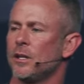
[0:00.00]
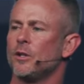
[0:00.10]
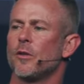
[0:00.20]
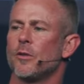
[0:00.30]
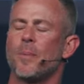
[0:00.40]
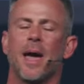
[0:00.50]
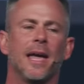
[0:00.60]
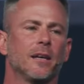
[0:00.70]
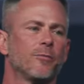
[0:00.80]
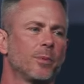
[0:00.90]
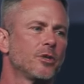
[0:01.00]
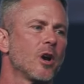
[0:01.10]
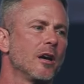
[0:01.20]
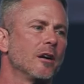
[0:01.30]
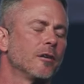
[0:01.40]
You know the pain of
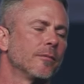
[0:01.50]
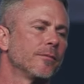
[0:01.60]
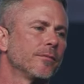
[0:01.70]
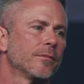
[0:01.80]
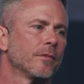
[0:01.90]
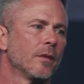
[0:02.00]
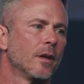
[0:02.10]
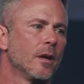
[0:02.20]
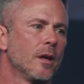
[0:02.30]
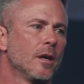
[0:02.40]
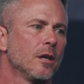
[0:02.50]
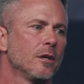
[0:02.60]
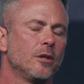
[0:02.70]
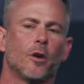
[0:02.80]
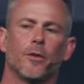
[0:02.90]
betrayal.
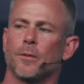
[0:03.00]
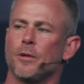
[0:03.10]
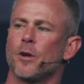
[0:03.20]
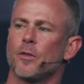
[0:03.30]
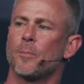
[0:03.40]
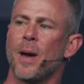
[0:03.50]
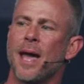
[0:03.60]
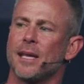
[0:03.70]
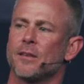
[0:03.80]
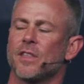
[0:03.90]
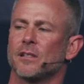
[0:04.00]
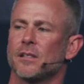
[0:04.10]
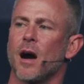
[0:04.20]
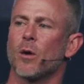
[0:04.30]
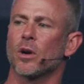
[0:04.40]
You know the pain of things
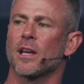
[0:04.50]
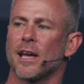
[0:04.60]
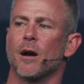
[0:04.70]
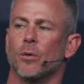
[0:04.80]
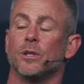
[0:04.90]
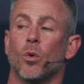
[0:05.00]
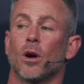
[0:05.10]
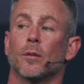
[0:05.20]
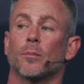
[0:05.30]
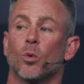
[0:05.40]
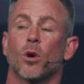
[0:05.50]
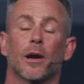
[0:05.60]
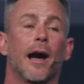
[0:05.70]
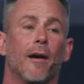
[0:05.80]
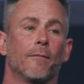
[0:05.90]
not working out when you wanted them to
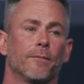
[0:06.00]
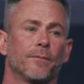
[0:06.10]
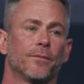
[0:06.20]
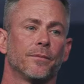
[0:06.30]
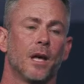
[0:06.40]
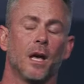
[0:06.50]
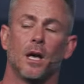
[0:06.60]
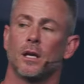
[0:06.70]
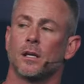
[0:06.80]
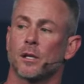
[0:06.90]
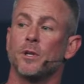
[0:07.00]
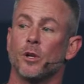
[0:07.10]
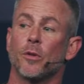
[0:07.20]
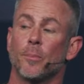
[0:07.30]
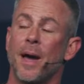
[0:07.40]
work out. Some of you
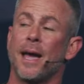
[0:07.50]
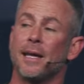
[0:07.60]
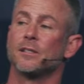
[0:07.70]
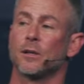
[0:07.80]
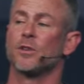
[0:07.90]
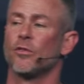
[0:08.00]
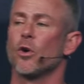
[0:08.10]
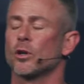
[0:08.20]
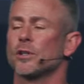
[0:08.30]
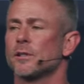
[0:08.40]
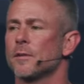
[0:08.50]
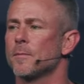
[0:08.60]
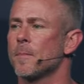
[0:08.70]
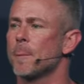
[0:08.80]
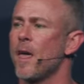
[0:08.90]
know the pains of divorce.
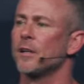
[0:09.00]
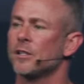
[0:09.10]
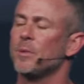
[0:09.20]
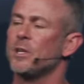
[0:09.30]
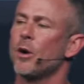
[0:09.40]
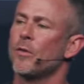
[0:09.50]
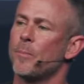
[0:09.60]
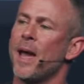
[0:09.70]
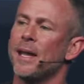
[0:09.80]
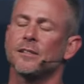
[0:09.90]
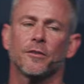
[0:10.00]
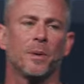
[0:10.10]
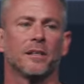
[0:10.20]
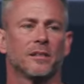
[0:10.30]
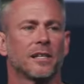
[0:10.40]
Some of you know the pains of
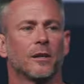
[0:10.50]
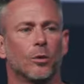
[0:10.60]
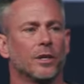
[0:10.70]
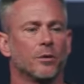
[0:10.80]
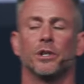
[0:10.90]
being single when you